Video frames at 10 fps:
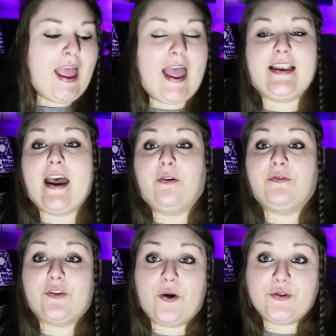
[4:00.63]
And now,
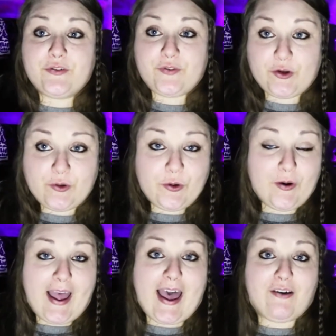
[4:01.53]
for those of you who
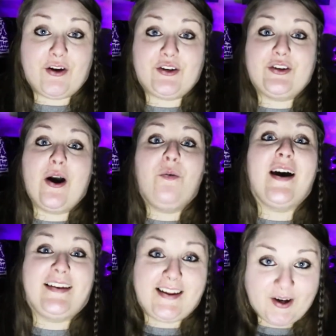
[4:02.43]
have no
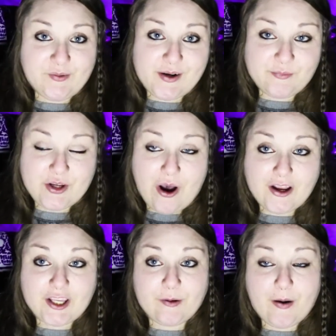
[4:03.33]
idea what I'm
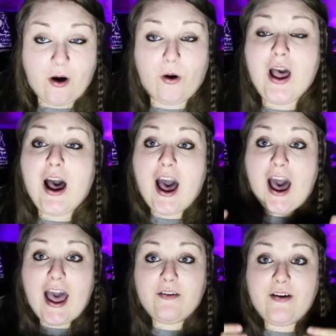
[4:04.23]
talking about,
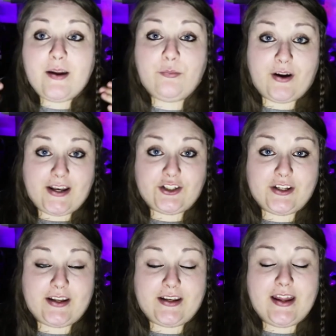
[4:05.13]
high
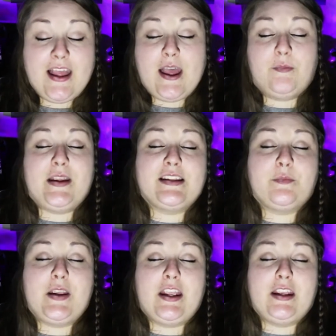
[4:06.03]
vibration means
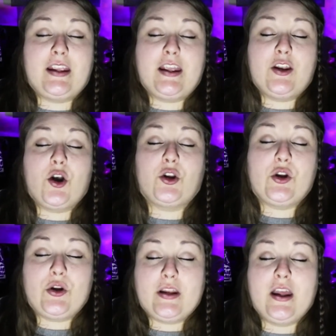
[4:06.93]
being in a
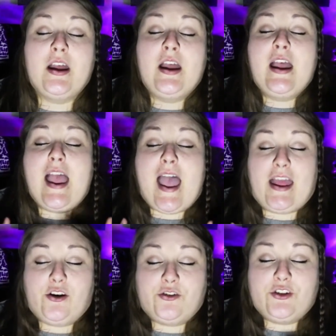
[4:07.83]
good
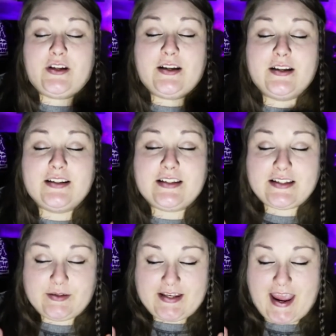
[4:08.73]
energy
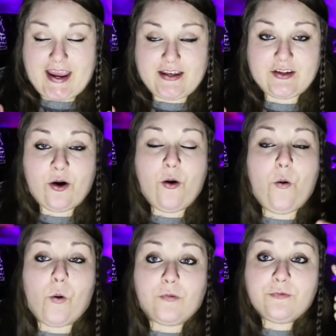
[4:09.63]
state
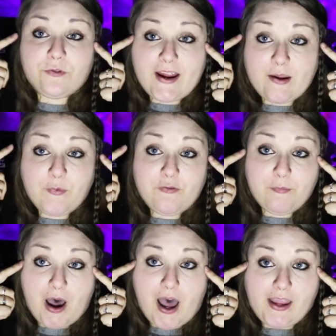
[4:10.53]
or frame of
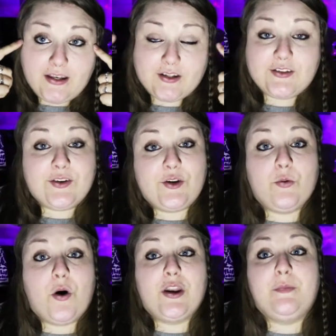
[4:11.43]
mind. So
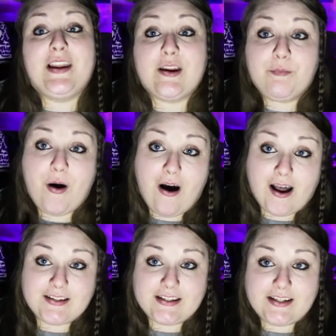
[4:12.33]
you want to be in a
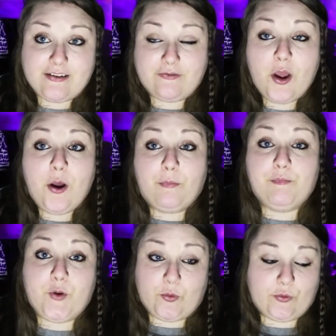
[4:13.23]
positive
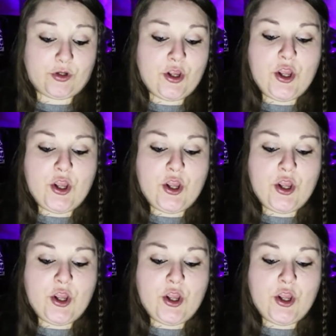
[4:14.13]
mood.